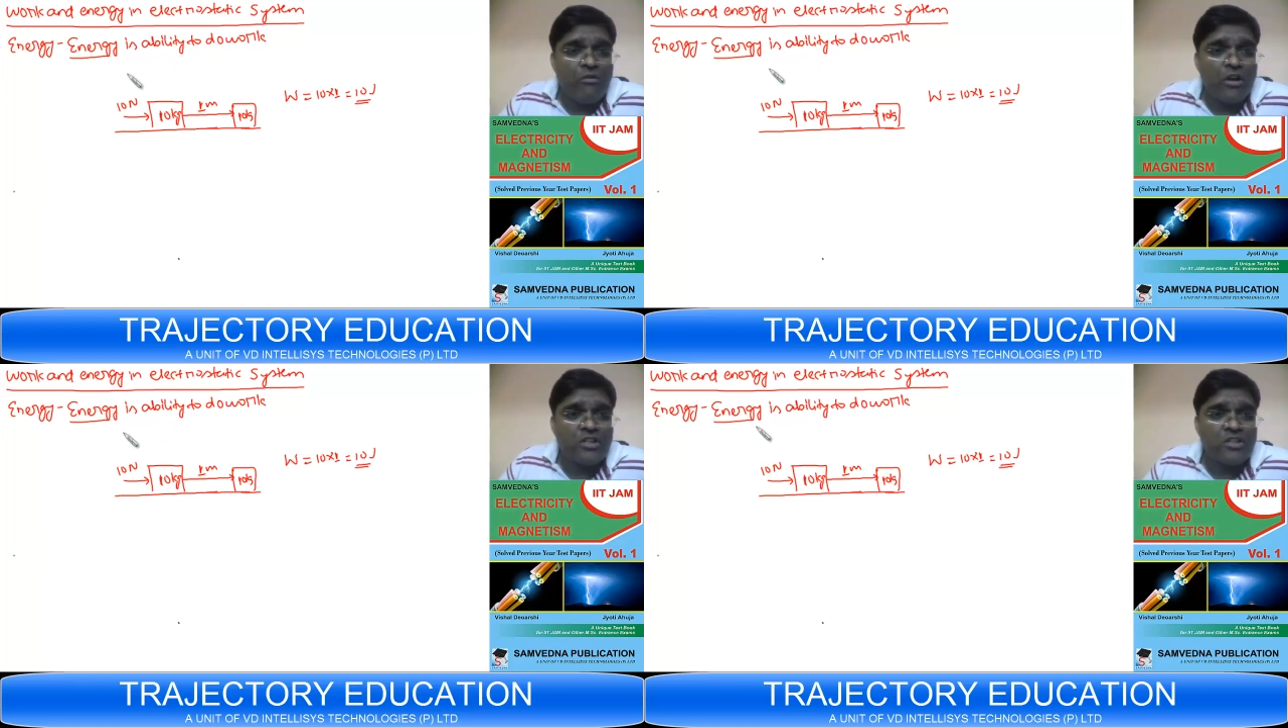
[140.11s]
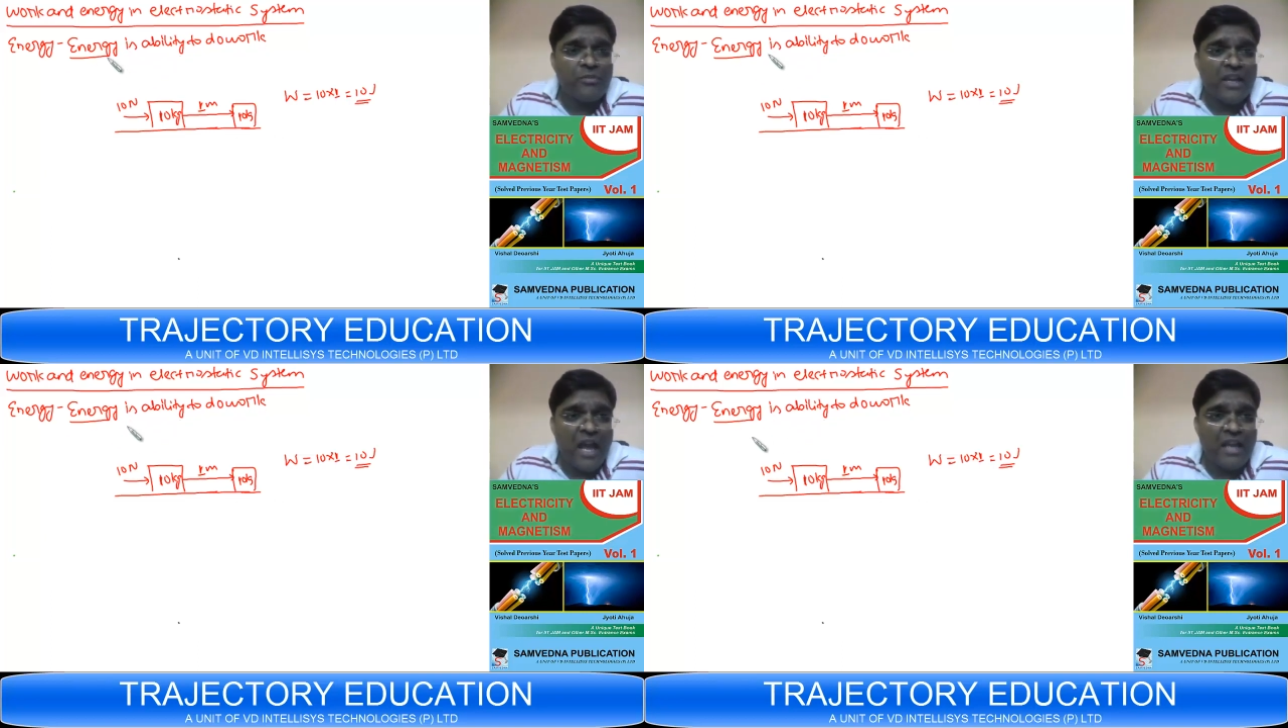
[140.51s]
work is
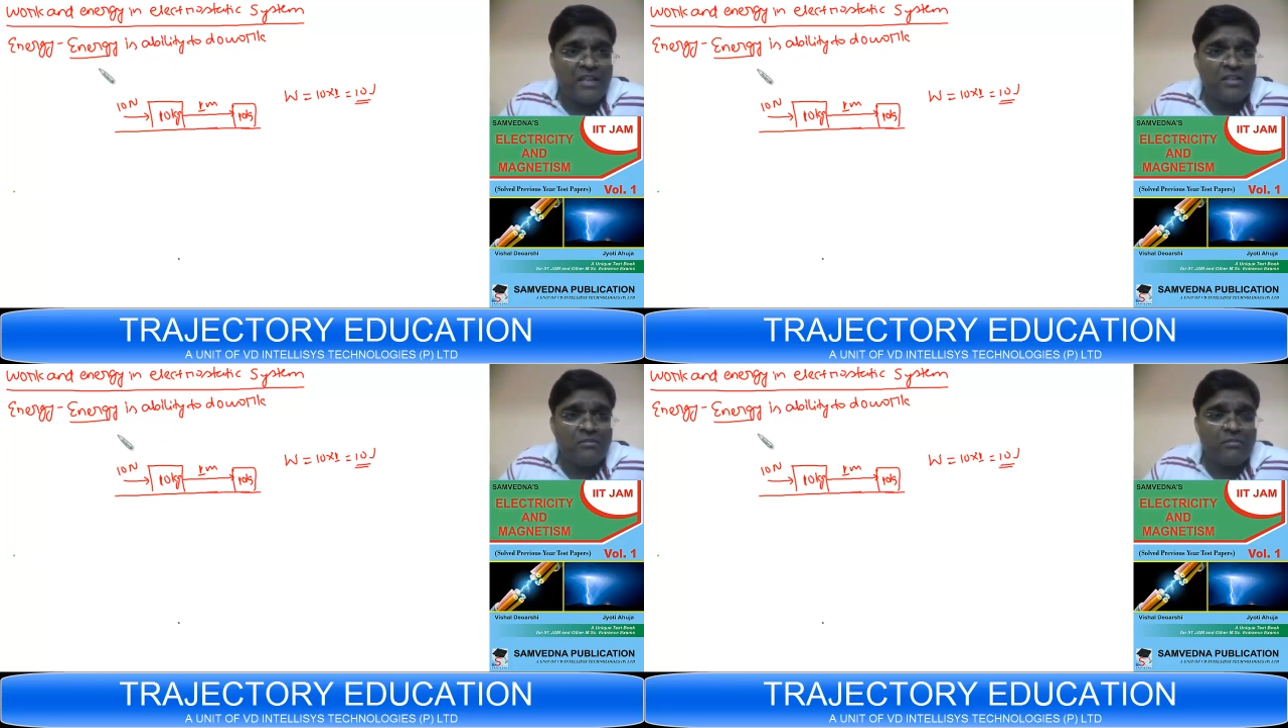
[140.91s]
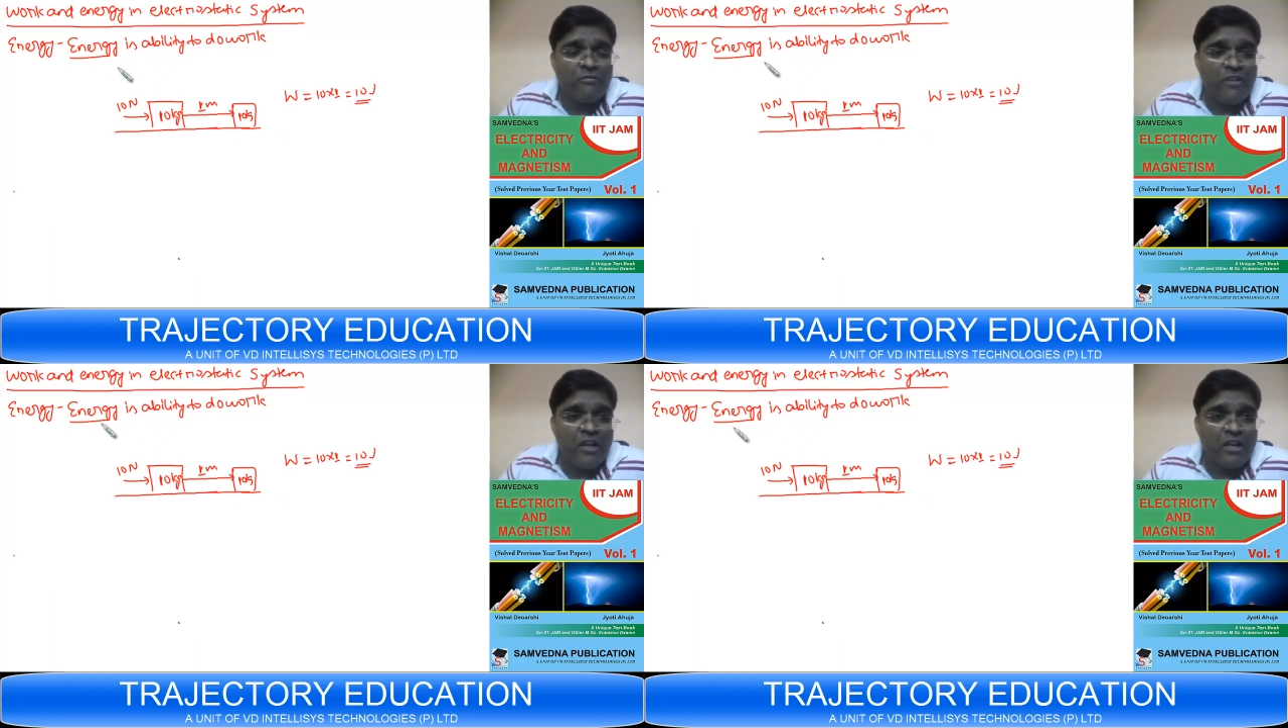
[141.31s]
a
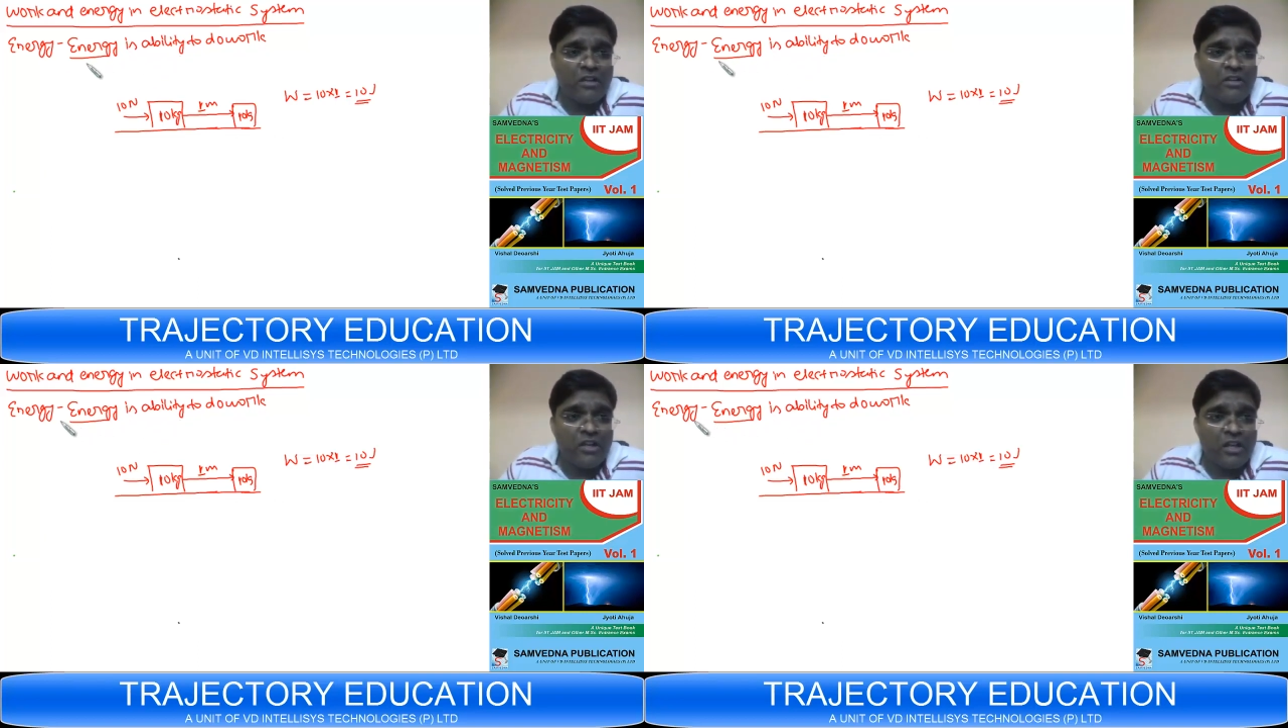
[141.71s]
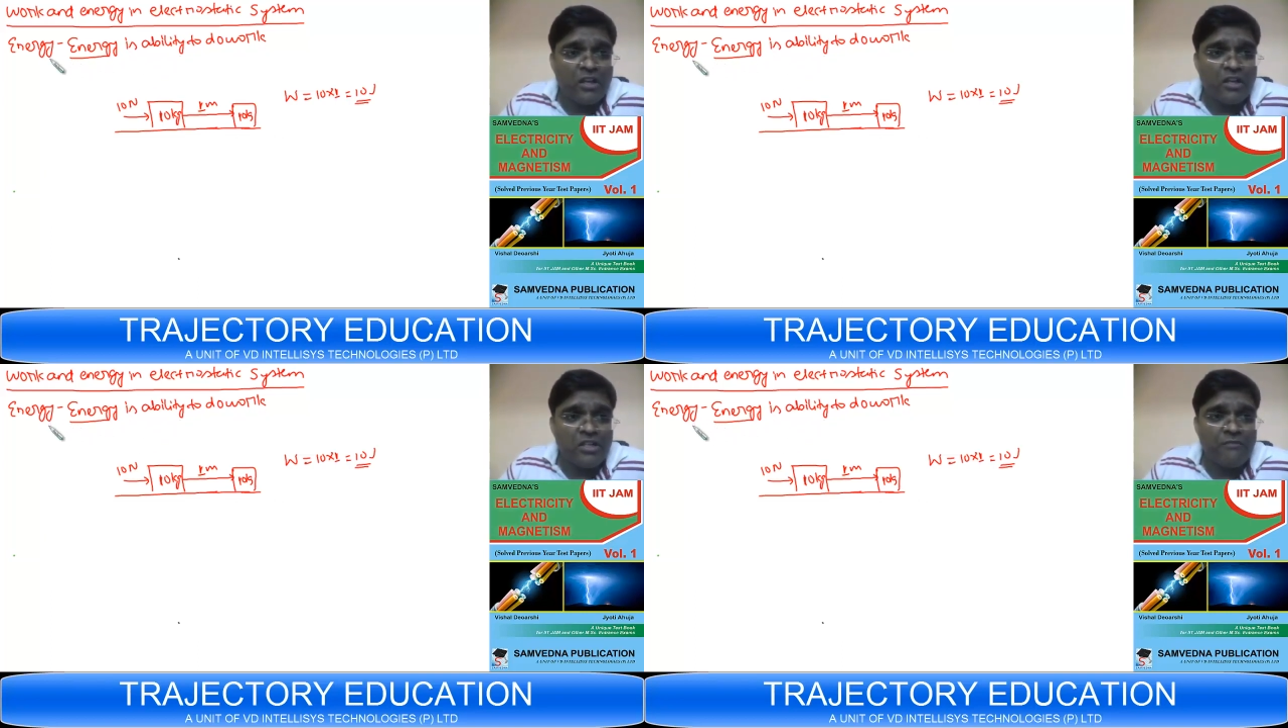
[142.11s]
mechanism where the
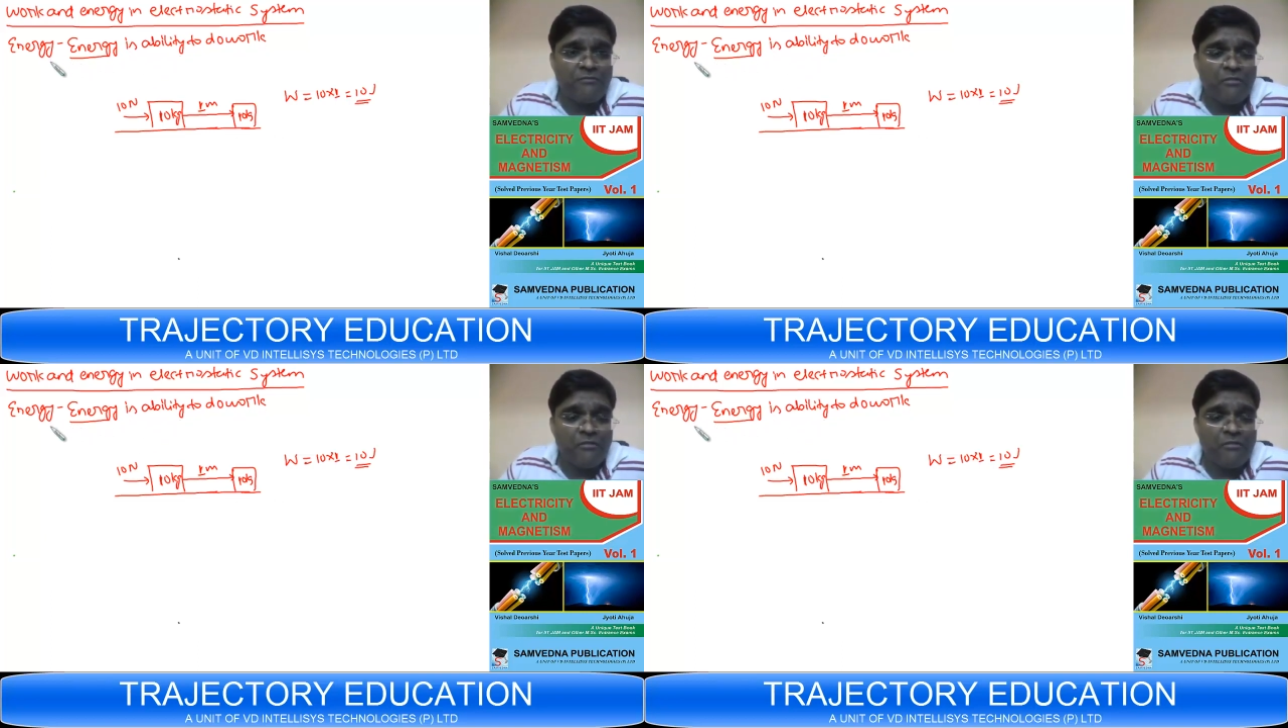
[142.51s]
energy